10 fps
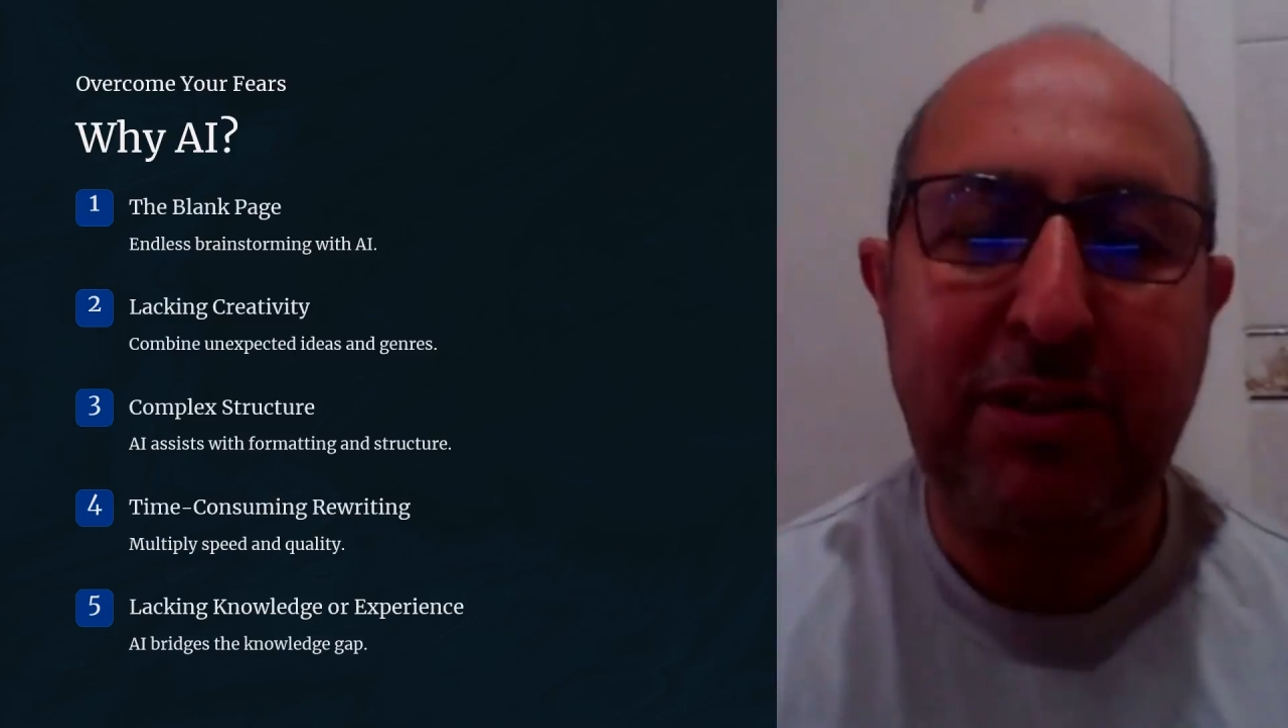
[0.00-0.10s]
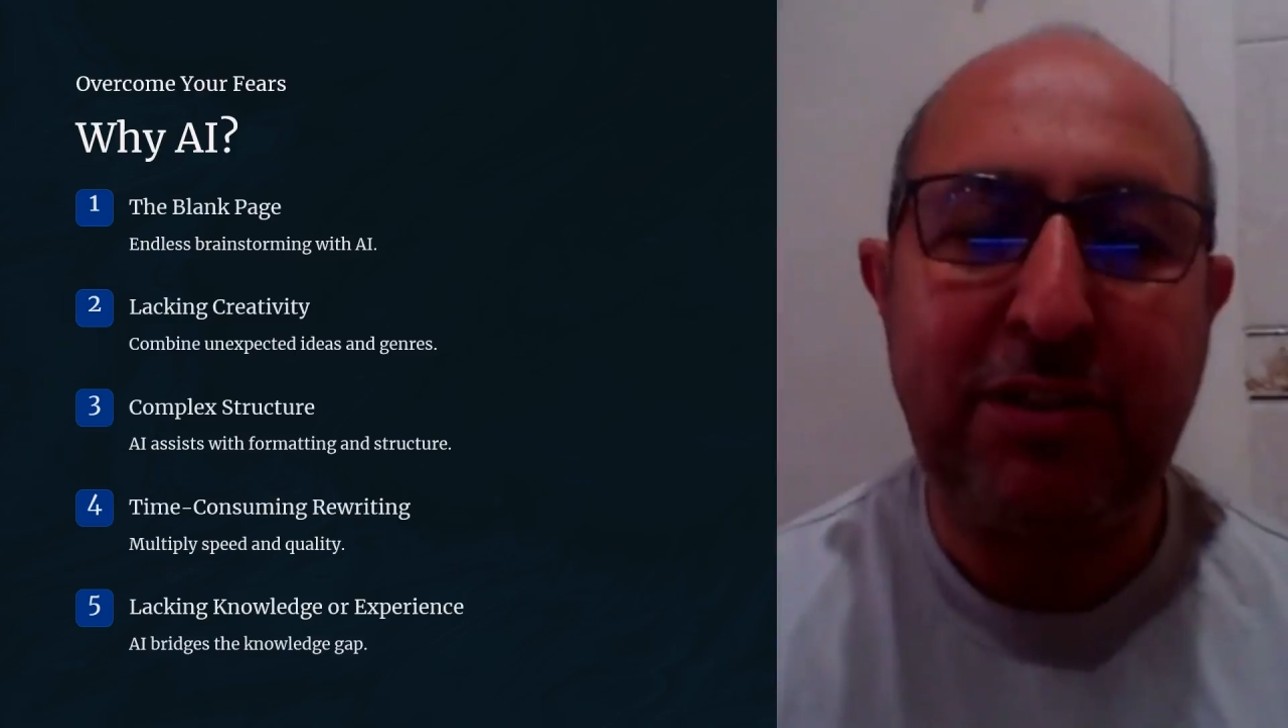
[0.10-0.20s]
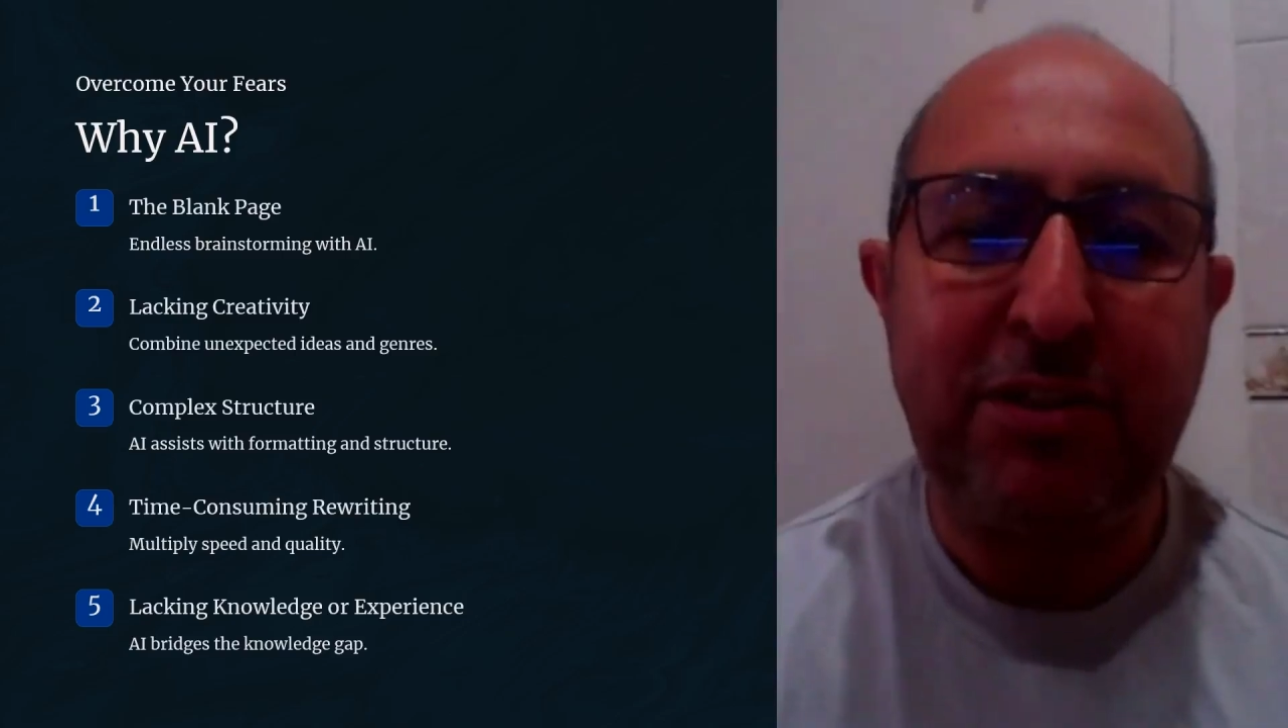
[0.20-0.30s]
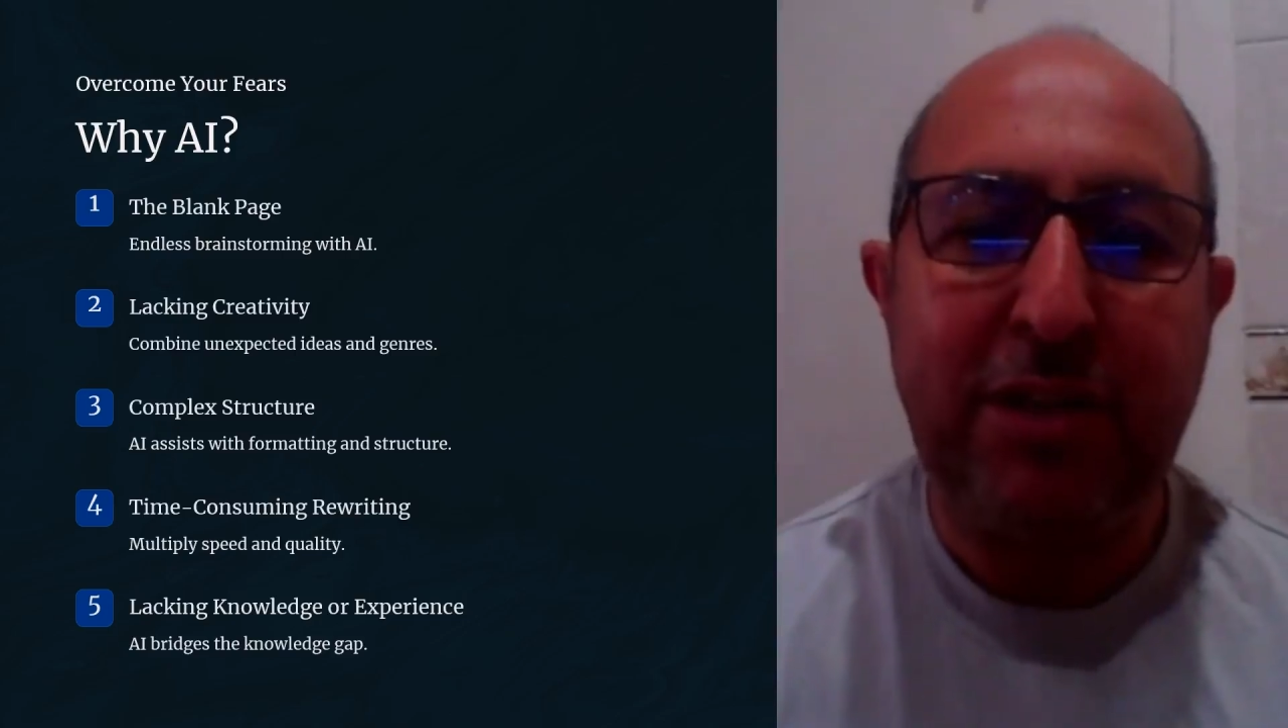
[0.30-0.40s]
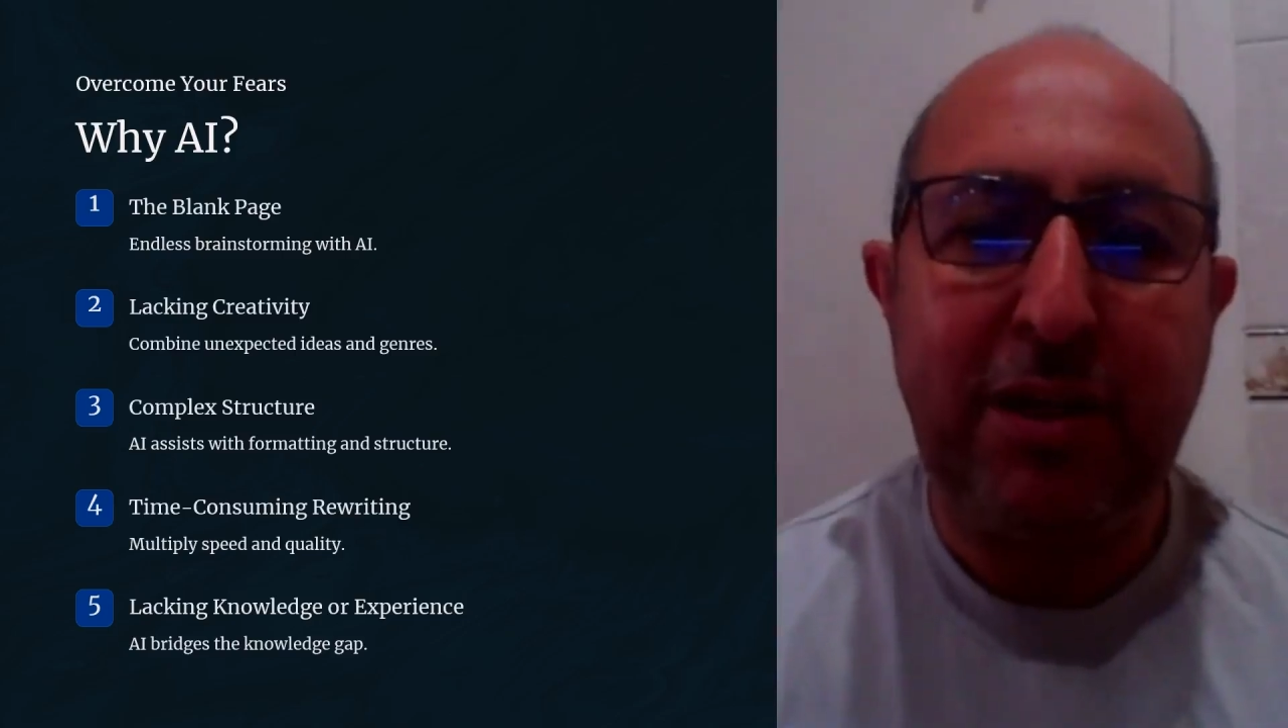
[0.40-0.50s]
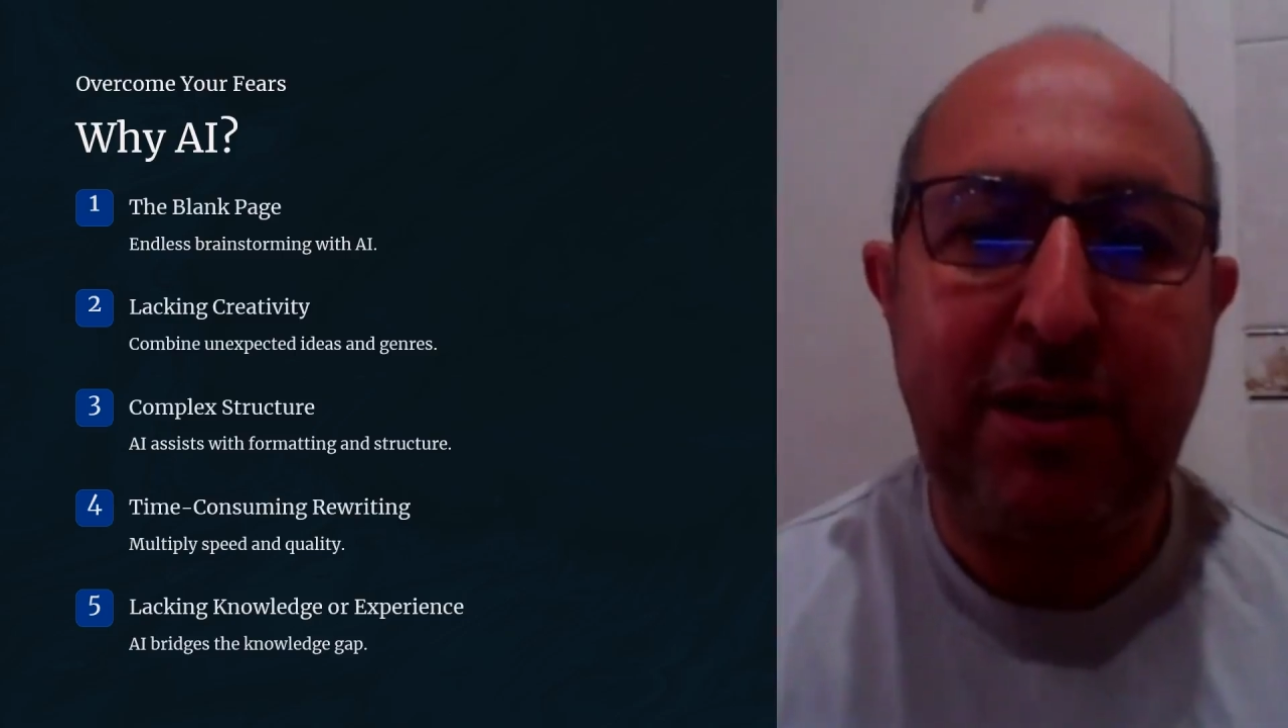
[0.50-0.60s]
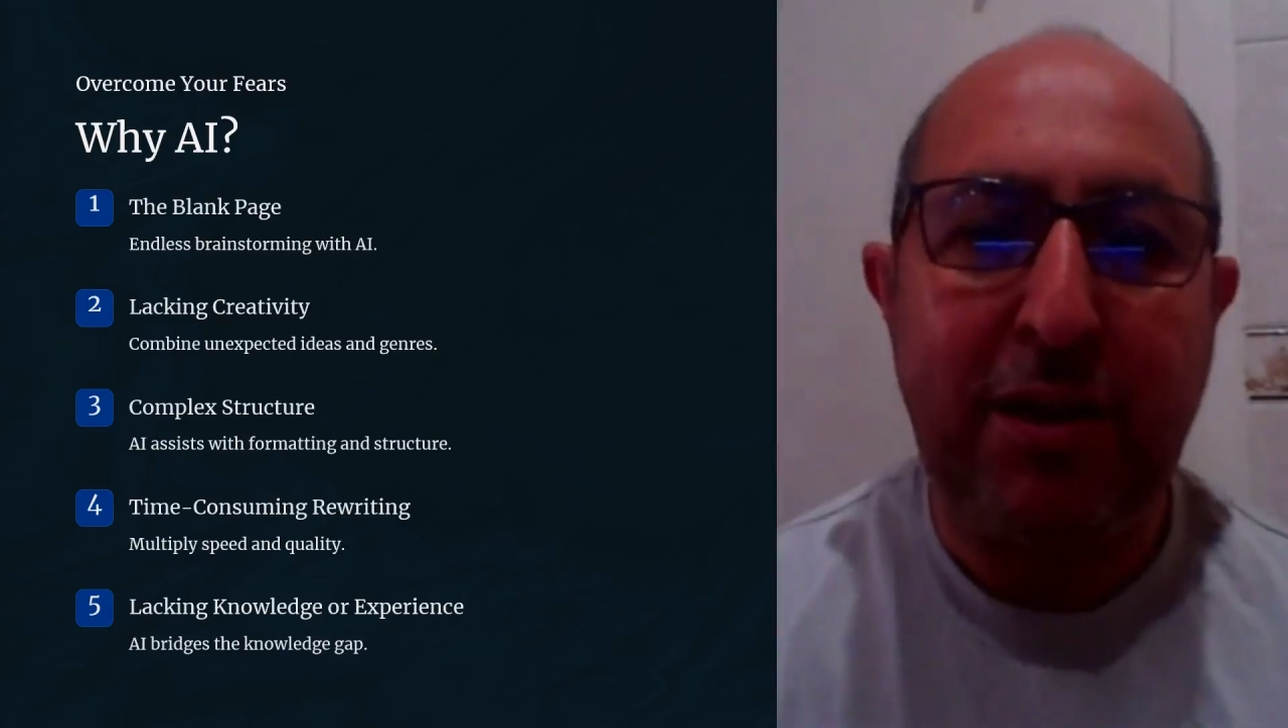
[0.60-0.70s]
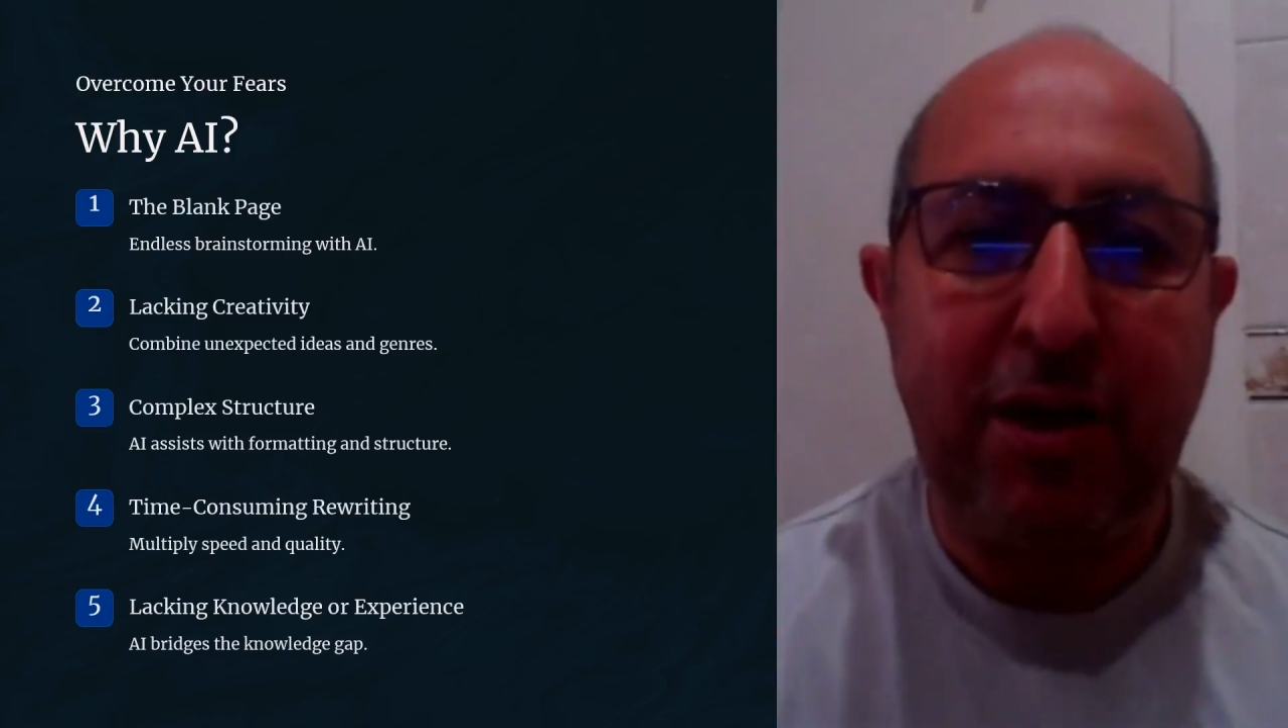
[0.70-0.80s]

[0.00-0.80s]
and study